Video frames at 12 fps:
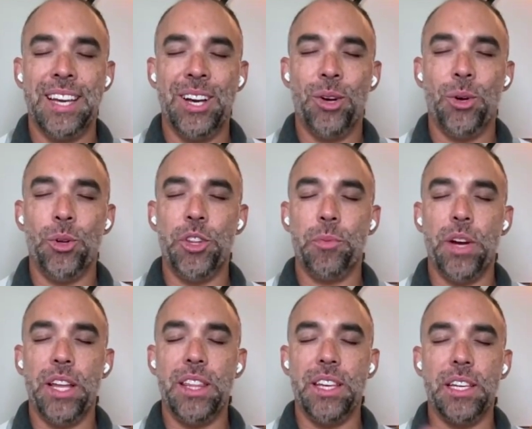Hold the
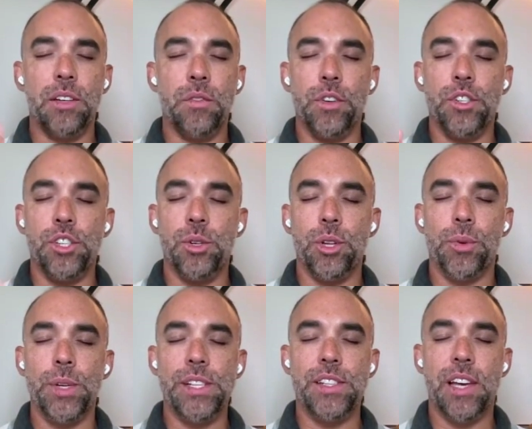breath in for 2 to
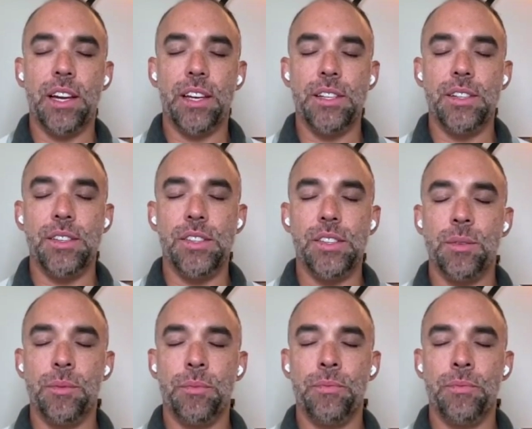3 seconds.